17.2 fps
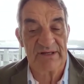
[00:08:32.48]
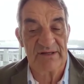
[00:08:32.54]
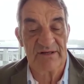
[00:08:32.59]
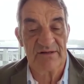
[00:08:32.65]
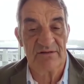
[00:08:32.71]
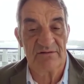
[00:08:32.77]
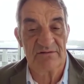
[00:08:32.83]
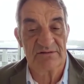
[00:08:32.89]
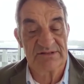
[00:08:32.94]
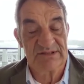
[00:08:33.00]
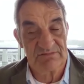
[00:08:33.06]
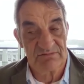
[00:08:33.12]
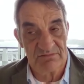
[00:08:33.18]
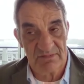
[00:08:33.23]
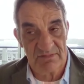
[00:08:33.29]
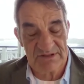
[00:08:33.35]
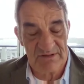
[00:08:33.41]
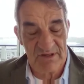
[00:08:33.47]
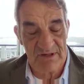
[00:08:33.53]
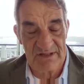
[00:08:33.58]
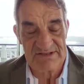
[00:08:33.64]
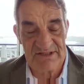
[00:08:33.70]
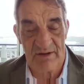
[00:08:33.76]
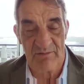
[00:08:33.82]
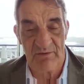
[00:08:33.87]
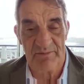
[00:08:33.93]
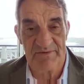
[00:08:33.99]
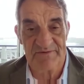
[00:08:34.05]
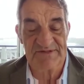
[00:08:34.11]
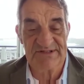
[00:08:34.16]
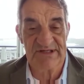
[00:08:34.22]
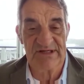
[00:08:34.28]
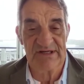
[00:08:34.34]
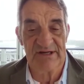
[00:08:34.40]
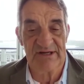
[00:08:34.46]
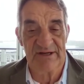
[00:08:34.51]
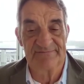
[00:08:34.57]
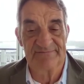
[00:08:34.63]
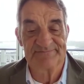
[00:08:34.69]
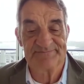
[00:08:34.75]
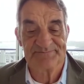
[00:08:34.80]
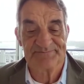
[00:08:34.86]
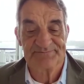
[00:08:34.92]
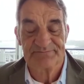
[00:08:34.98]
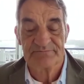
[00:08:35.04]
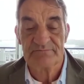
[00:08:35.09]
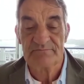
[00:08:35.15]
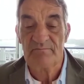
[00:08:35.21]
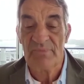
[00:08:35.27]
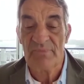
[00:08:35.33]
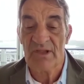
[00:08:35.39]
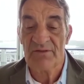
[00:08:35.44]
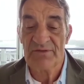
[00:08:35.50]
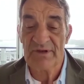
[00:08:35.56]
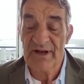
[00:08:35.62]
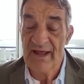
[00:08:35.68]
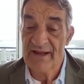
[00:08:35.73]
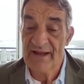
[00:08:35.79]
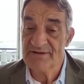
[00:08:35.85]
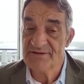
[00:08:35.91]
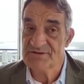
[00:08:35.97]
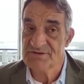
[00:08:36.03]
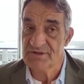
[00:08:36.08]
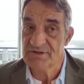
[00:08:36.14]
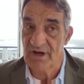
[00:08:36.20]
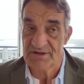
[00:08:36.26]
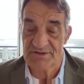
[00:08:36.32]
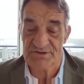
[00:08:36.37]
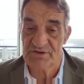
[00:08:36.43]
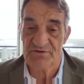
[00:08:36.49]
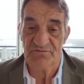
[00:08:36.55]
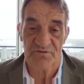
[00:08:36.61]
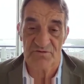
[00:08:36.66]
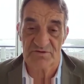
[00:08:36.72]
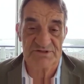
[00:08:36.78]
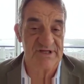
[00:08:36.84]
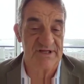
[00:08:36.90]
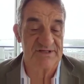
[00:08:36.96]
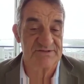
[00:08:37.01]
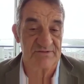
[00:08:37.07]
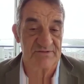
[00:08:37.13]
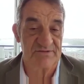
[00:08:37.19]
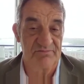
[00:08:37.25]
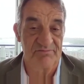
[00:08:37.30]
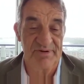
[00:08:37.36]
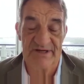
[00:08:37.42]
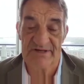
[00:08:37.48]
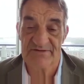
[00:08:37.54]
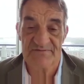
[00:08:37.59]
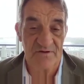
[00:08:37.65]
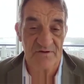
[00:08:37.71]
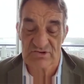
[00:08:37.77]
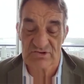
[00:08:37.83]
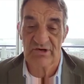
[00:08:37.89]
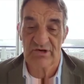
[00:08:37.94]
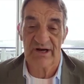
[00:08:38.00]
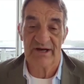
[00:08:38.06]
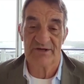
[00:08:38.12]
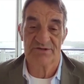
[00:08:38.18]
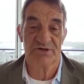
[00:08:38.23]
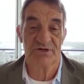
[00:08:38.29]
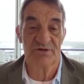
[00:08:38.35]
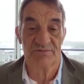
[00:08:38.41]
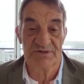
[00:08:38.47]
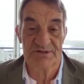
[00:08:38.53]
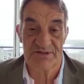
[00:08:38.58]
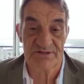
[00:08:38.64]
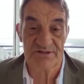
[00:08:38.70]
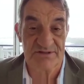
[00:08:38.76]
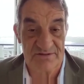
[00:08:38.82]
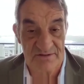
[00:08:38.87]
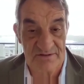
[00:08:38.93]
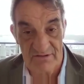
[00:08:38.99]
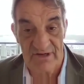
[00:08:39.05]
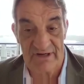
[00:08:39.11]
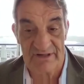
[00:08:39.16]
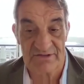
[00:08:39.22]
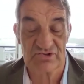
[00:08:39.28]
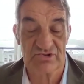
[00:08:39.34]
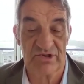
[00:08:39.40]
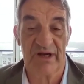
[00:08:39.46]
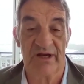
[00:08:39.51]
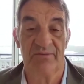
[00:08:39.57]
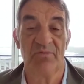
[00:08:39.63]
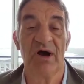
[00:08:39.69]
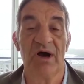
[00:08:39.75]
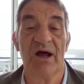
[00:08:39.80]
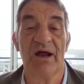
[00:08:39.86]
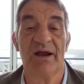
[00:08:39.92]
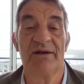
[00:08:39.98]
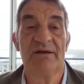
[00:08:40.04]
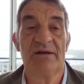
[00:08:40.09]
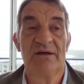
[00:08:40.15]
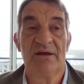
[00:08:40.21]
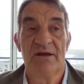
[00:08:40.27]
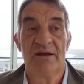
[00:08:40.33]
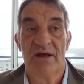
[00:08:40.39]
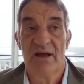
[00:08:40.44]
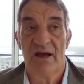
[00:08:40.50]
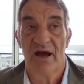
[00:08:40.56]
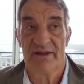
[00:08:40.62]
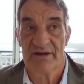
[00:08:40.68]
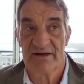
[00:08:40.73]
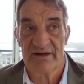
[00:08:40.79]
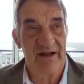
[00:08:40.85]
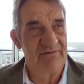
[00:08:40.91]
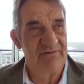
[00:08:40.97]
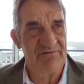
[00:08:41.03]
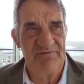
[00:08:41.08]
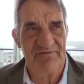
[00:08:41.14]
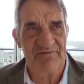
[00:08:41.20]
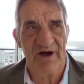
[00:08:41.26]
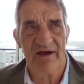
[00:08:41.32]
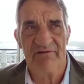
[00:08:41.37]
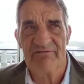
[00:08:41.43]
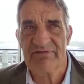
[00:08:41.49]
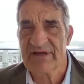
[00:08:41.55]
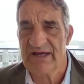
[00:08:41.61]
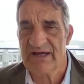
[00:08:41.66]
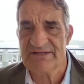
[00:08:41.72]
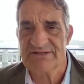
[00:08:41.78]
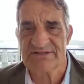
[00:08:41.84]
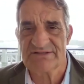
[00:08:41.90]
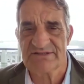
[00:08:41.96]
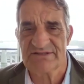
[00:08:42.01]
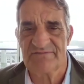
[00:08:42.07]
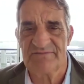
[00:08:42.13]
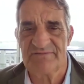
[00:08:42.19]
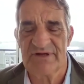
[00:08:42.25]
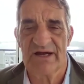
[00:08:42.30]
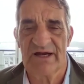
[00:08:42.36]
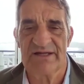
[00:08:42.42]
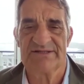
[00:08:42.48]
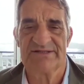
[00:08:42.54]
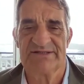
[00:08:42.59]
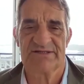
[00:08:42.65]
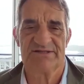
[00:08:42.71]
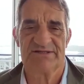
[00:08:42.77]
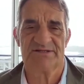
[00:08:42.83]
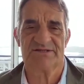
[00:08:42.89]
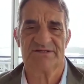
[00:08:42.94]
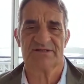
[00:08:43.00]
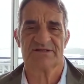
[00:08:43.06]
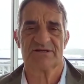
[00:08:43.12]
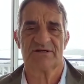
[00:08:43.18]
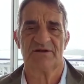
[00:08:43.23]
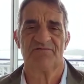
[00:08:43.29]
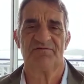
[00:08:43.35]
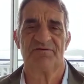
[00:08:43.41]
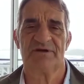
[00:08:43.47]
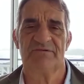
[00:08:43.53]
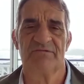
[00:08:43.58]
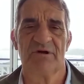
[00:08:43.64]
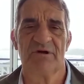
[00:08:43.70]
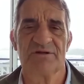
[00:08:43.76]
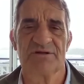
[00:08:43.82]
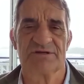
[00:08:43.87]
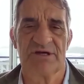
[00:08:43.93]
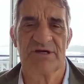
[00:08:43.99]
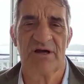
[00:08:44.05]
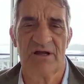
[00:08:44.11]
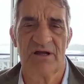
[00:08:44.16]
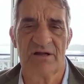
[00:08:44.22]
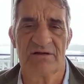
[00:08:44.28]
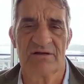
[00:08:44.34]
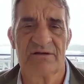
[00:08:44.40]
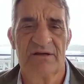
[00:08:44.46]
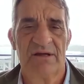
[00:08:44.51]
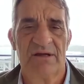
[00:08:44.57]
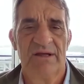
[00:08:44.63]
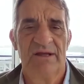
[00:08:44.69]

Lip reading: in Beacon Hills, suburb of Sydney, that had 2 full sets of Penfolds Grange Hermitage, the great Australian wine. I think it had 5 cases of 1966 Lafite Rothschild